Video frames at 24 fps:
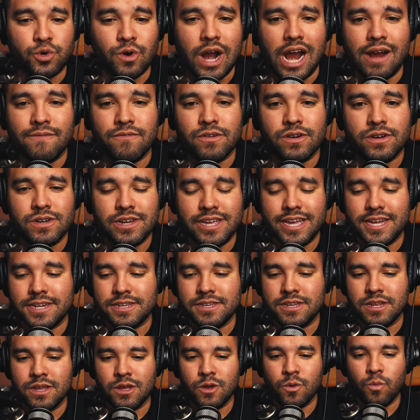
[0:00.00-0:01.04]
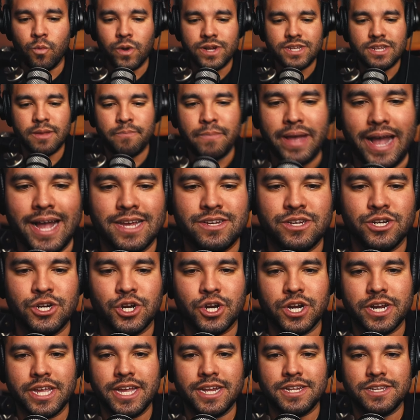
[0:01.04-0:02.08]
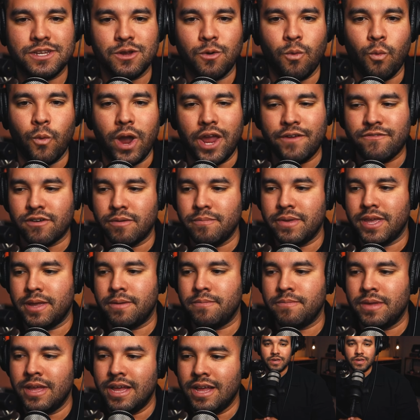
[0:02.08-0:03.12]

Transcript: driver gets, once the passenger gets away from him,